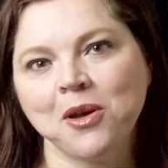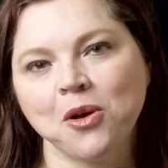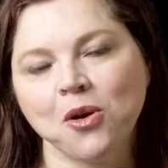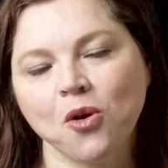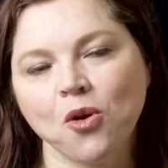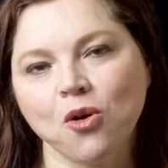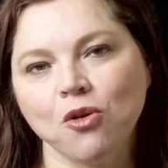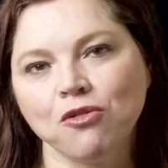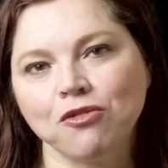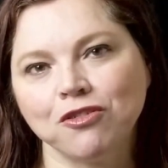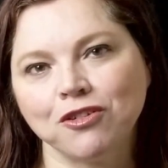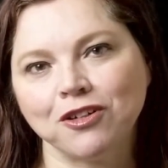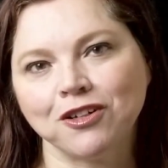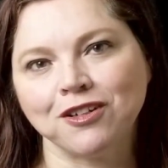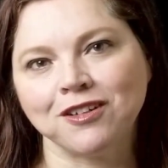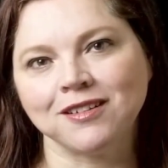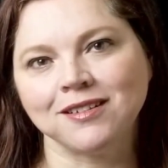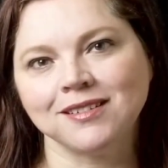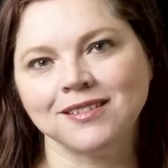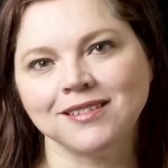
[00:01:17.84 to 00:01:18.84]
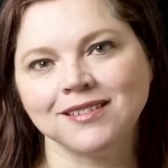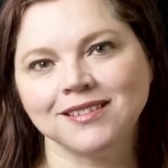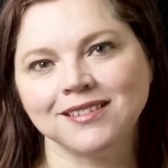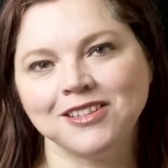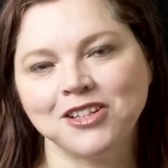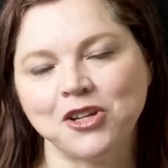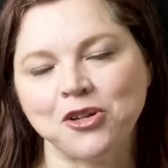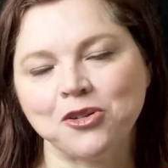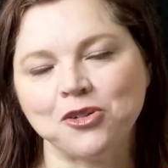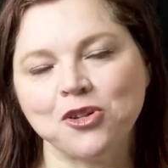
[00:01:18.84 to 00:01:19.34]
over,
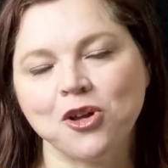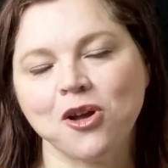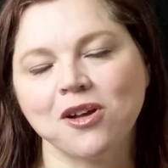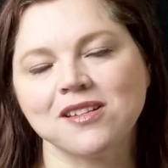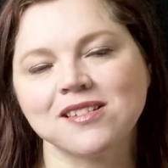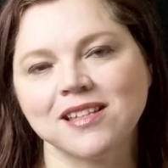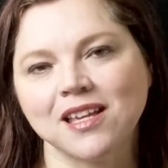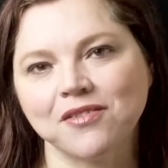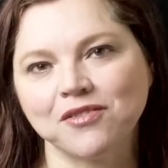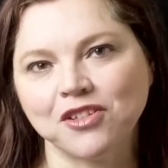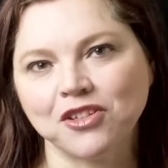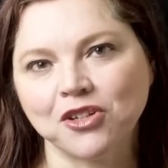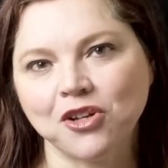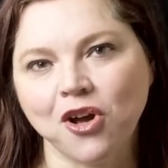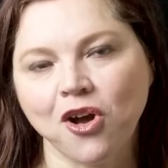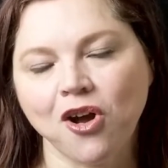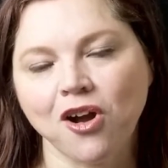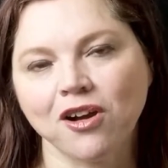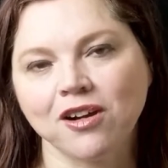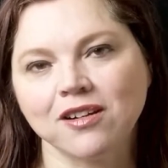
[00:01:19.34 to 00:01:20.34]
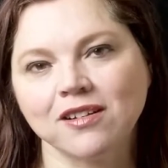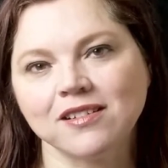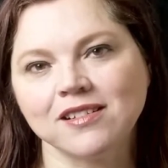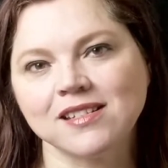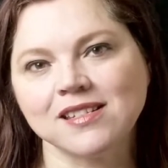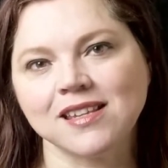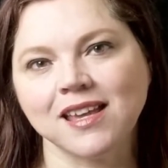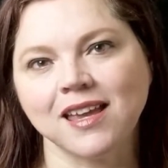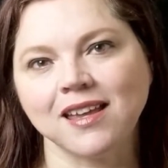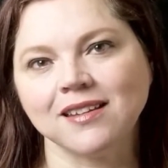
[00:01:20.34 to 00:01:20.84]
dogs left in cars
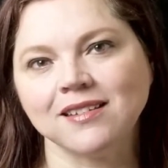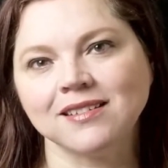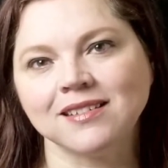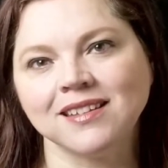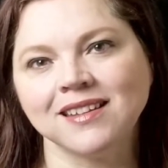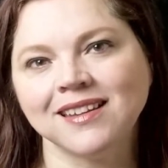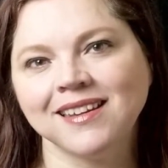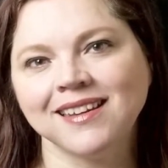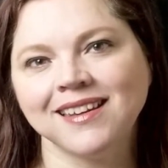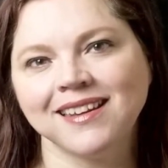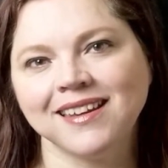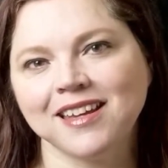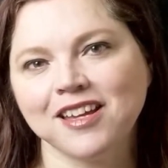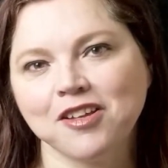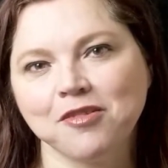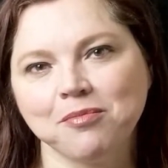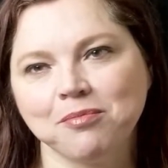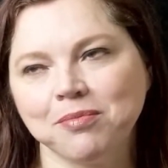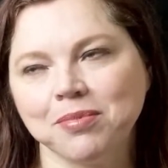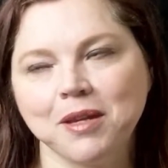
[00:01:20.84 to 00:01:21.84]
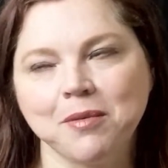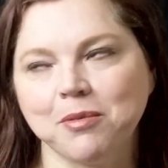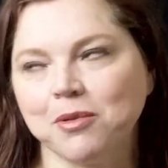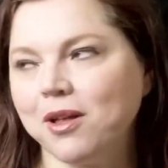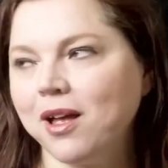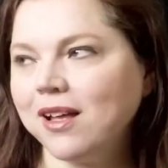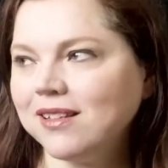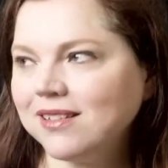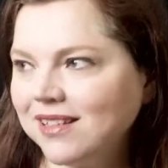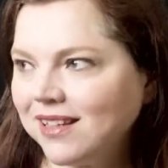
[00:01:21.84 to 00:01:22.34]
and people
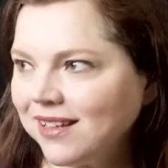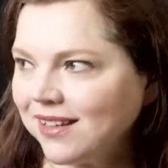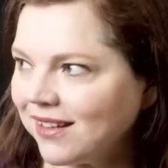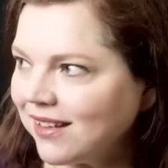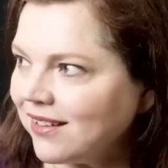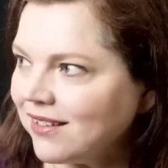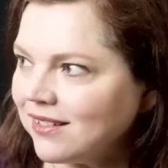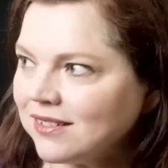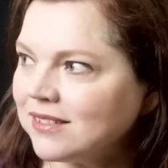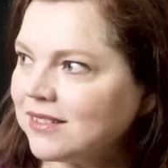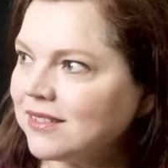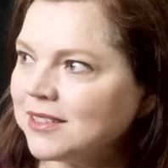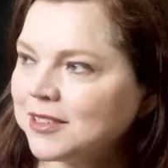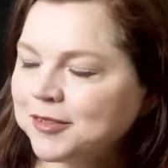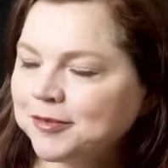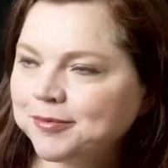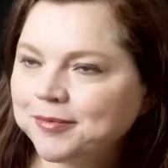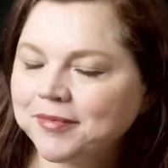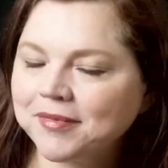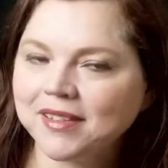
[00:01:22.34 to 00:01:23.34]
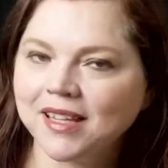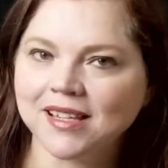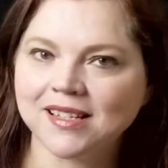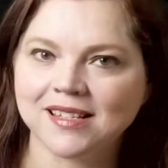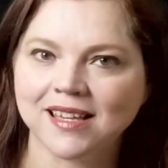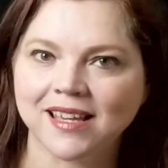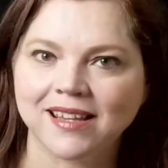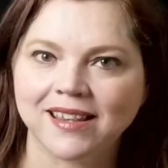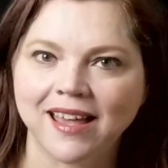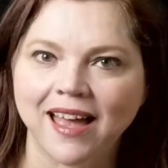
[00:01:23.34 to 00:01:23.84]
hunting and things
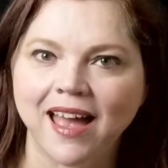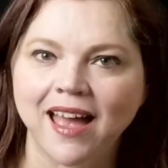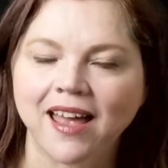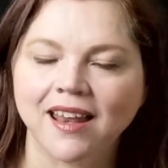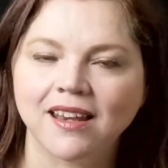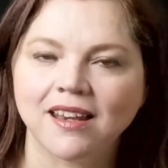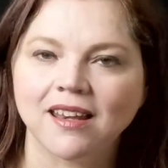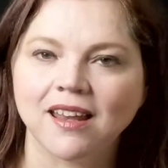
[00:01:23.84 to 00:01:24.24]
like that.